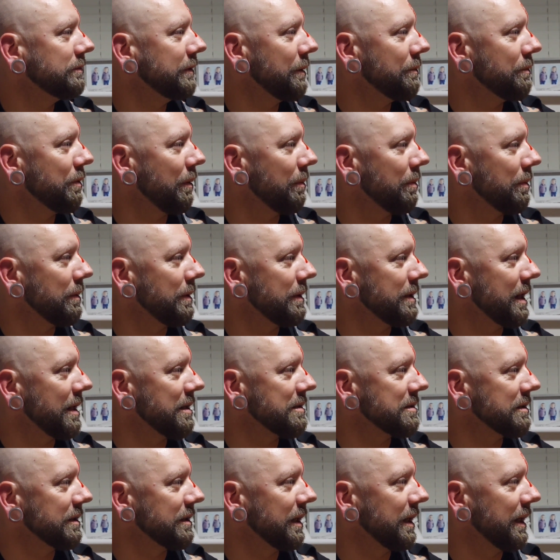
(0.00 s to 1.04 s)
It probably
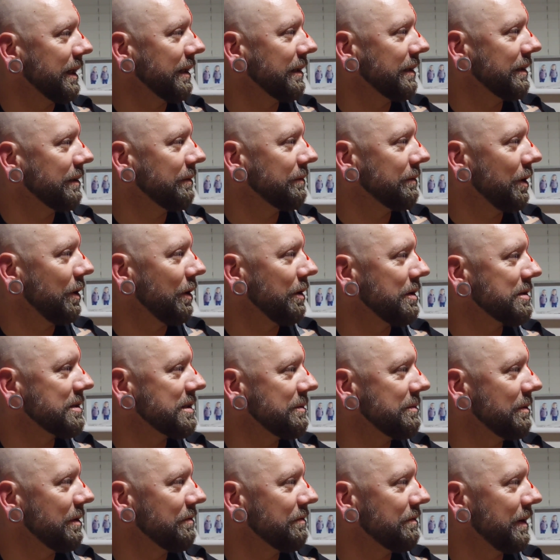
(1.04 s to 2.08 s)
doesn't, Kate.
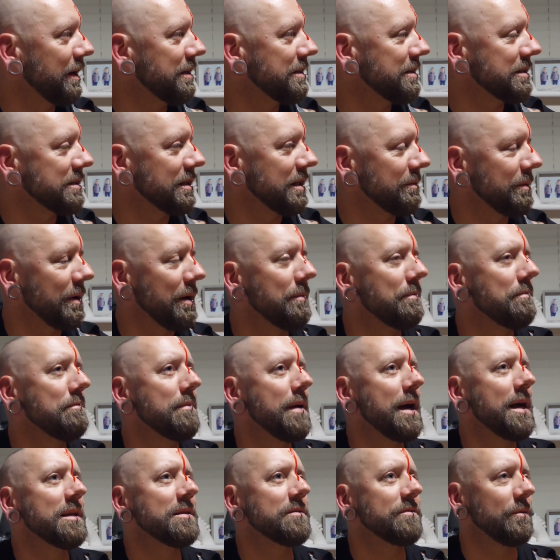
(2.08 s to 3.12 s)
Honestly, my face is going to be a
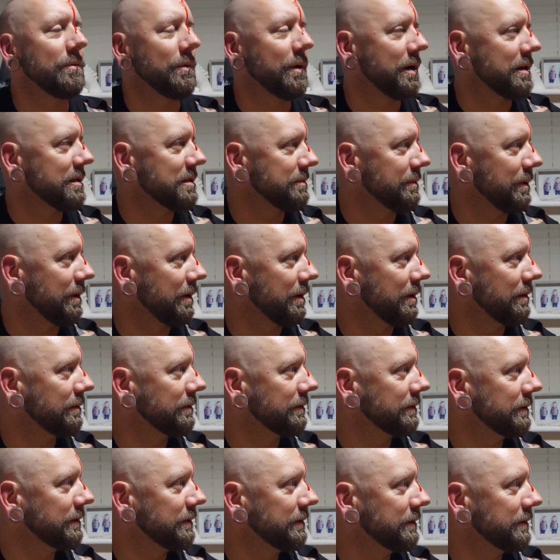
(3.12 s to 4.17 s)
mess for work tomorrow.
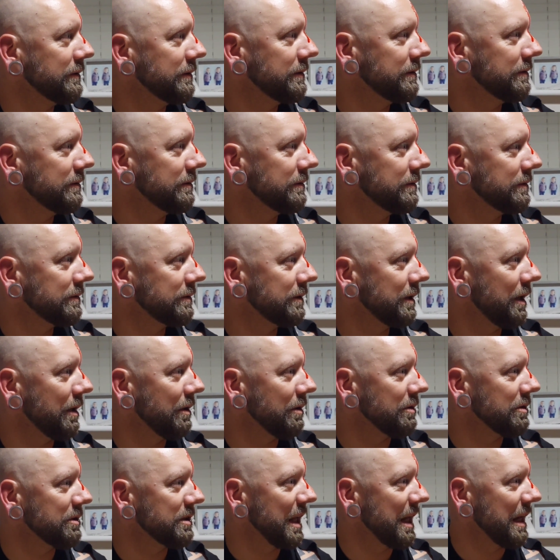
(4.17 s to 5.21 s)

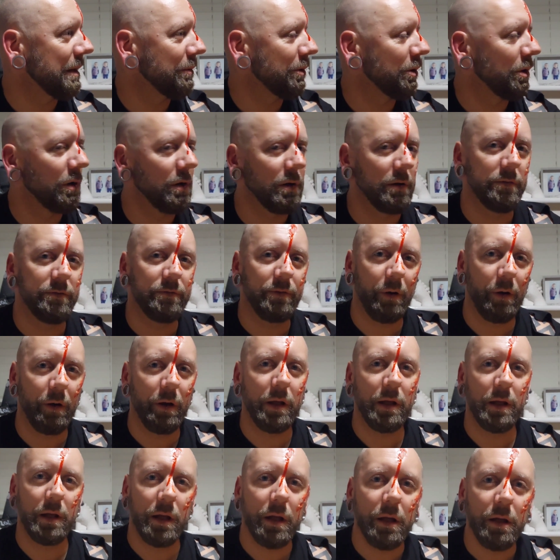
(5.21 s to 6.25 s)
I'll just tell them I've got in a
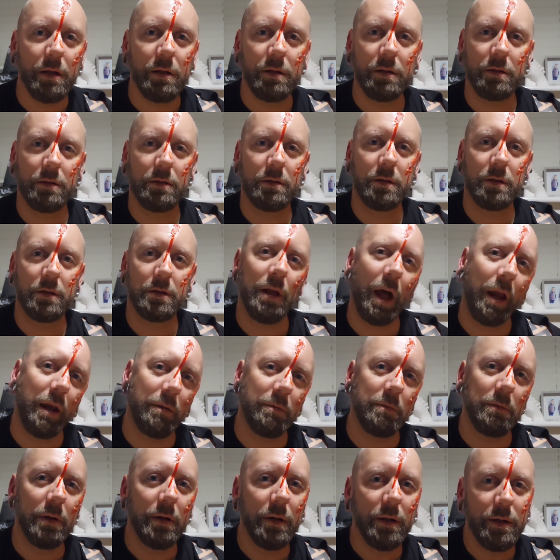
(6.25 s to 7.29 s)
fight and it
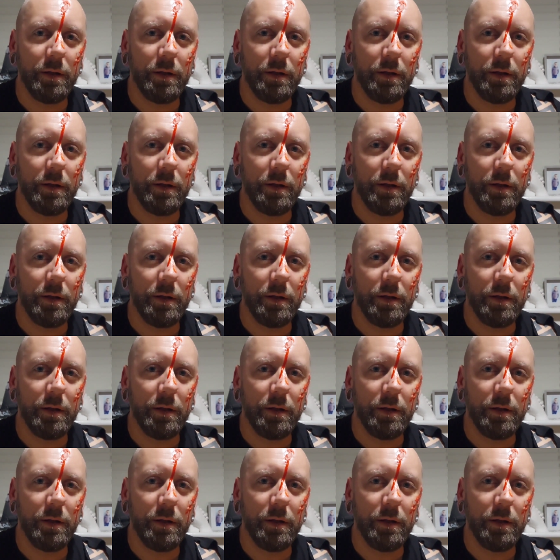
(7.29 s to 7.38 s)
done